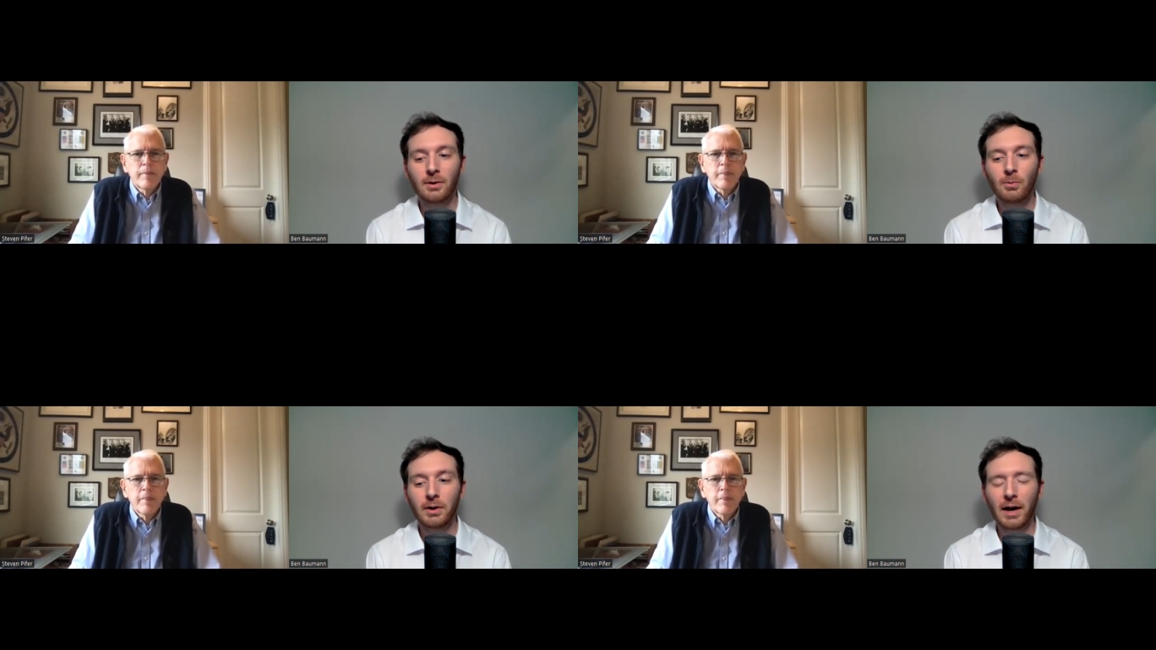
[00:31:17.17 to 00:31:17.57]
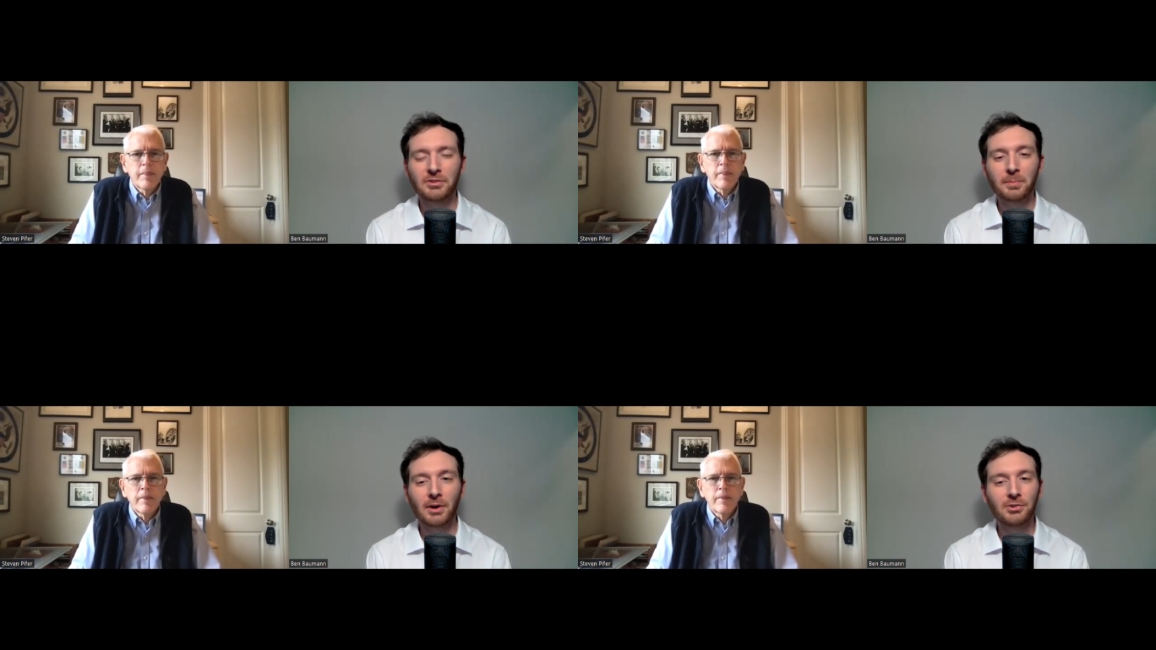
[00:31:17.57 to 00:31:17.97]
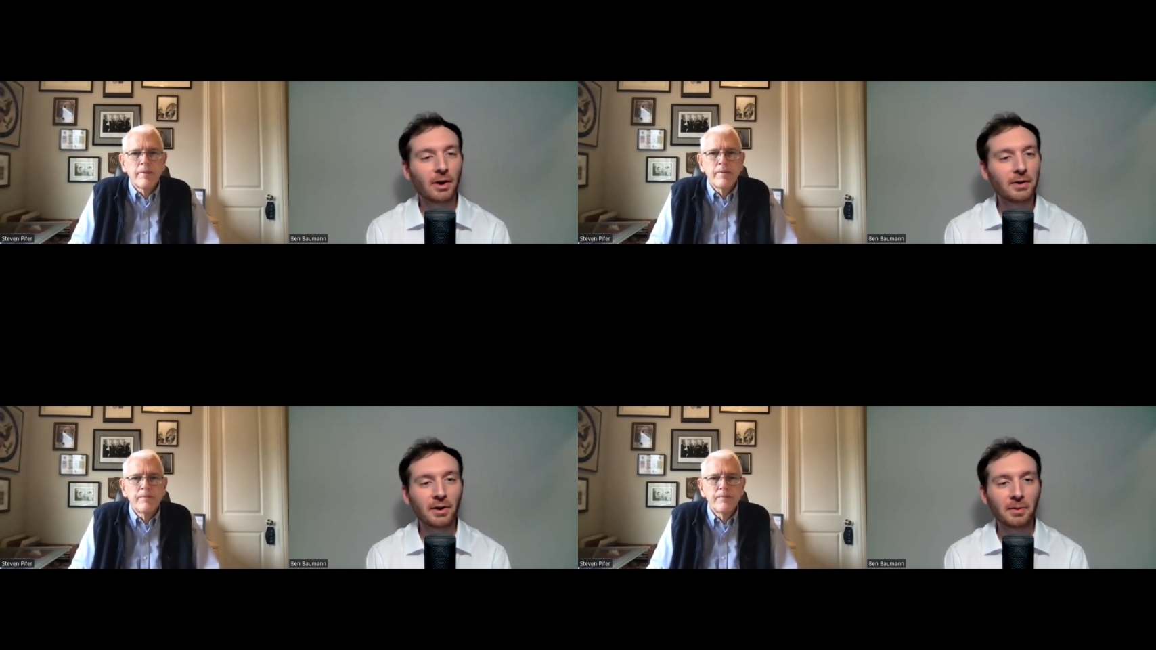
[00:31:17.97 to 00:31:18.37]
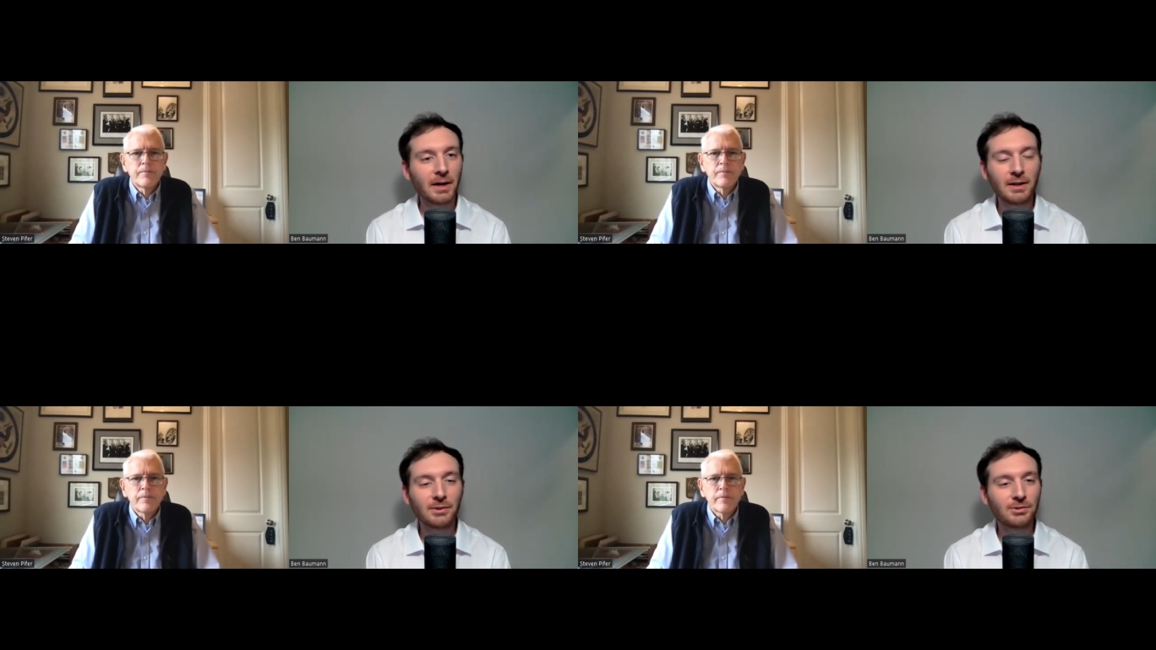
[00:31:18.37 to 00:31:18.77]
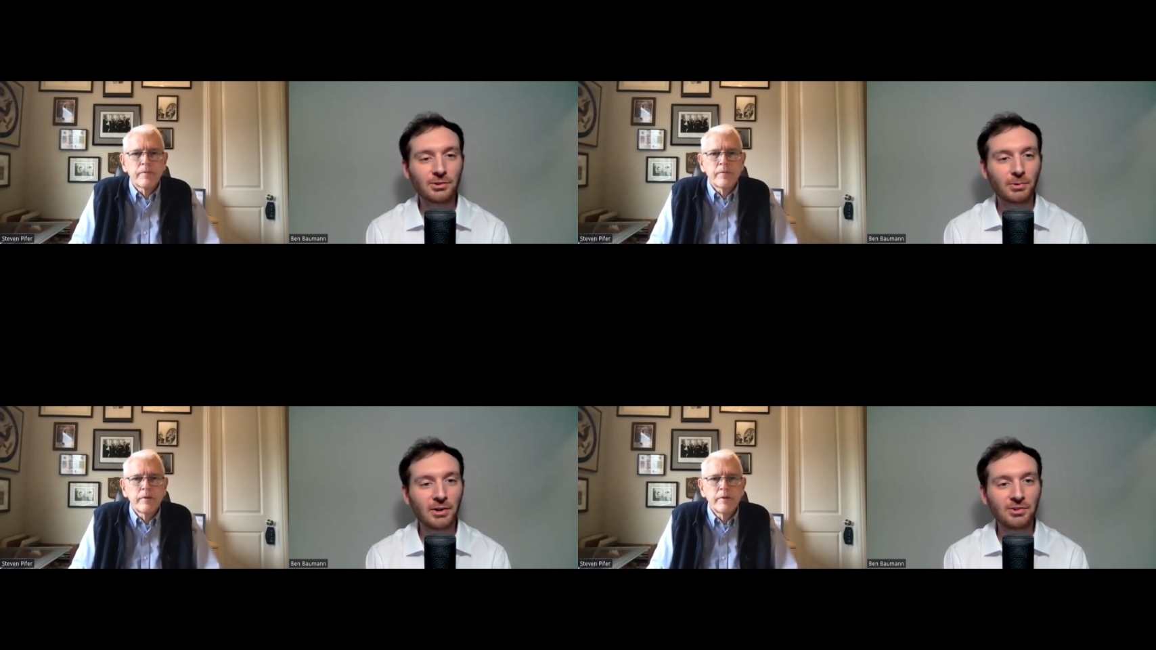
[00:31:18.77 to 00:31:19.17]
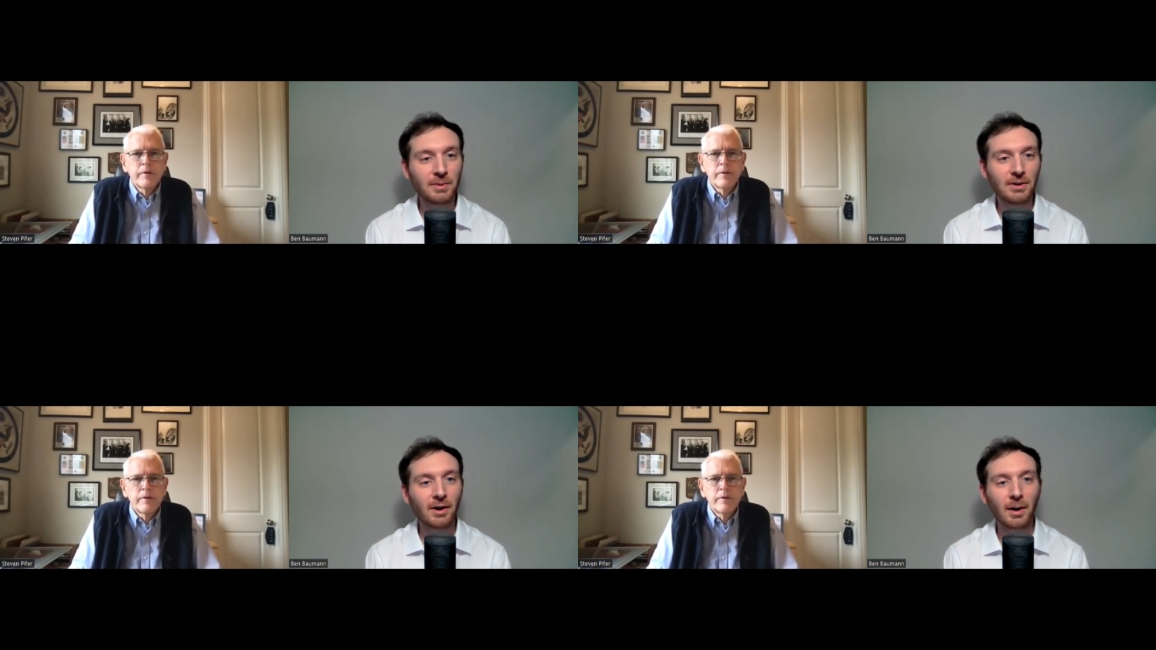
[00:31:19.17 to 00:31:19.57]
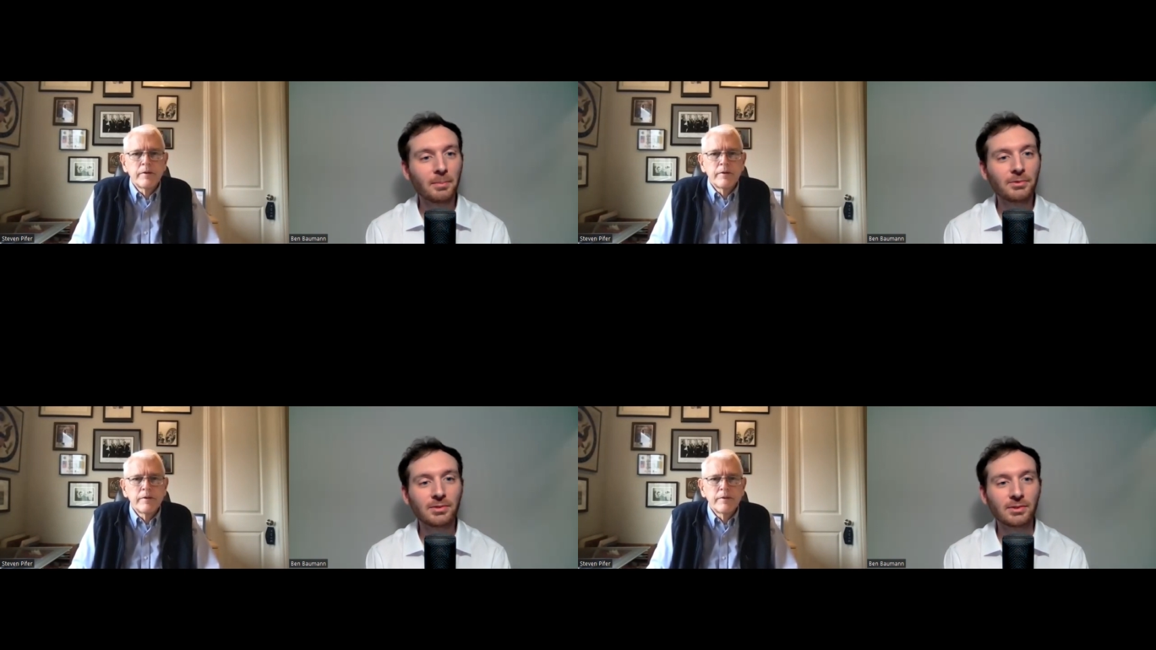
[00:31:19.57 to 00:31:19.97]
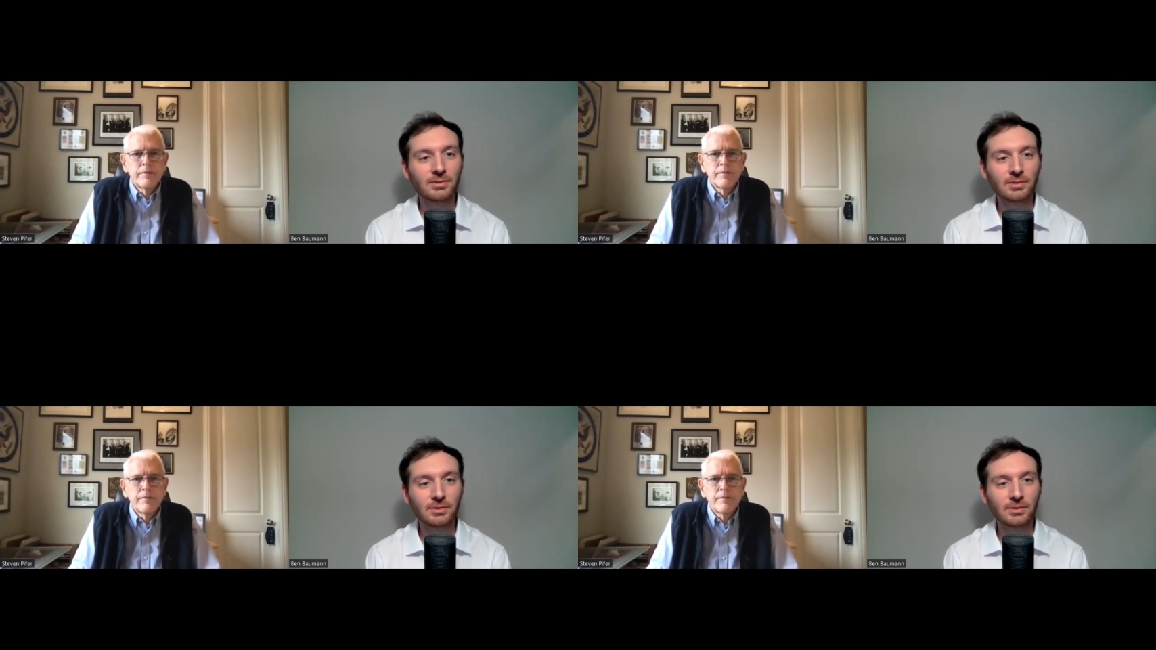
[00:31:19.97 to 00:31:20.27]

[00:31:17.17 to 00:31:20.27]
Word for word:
Speaker 1: what Azerbaijan and Armenia's situation becomes is